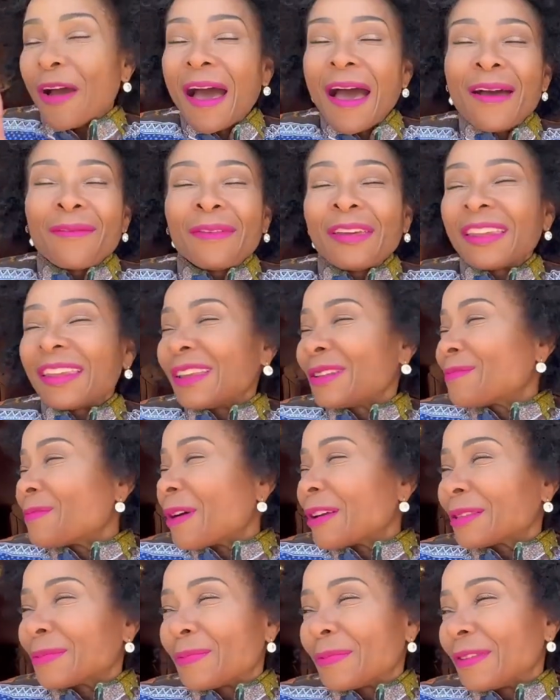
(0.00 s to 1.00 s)
I mean, it
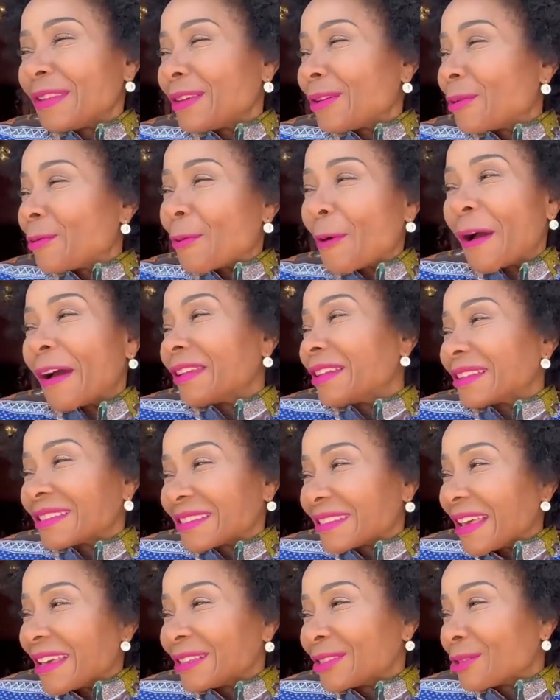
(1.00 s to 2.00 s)
must be quite a
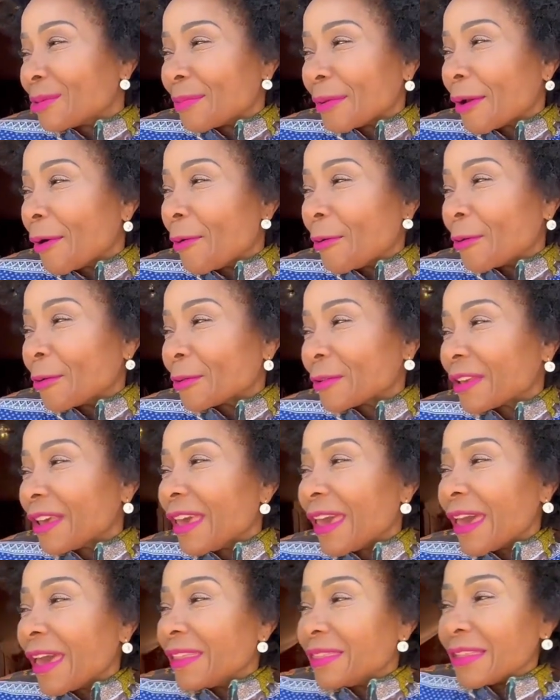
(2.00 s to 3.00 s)
sight to behold.
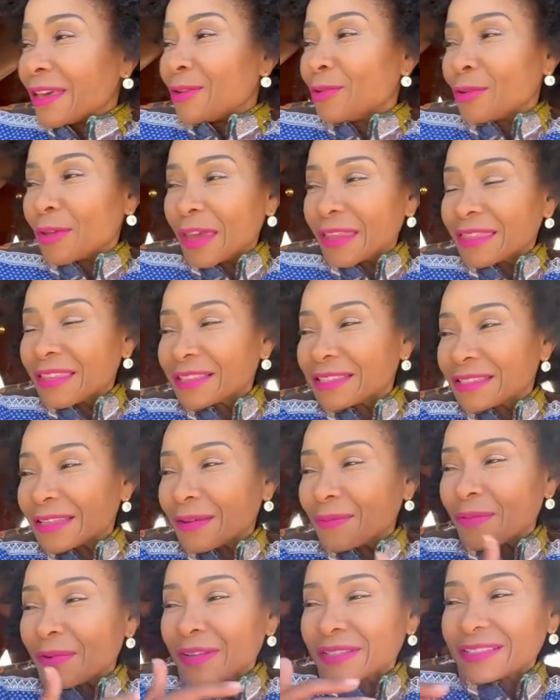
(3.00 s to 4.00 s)
And then you get the
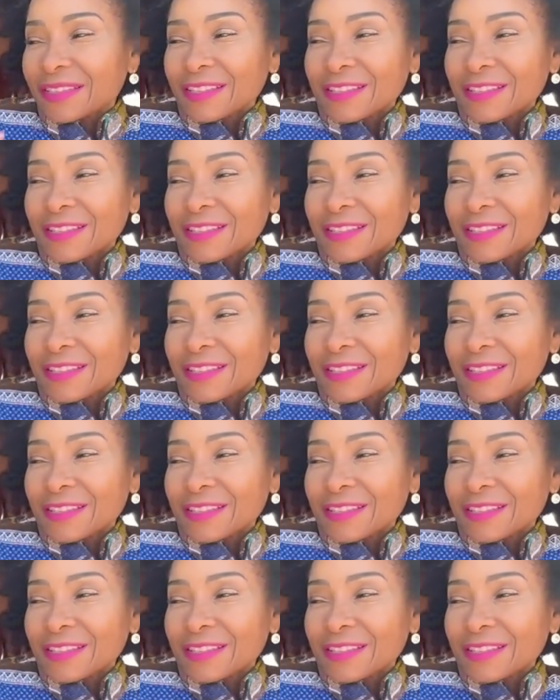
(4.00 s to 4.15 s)
zebras, the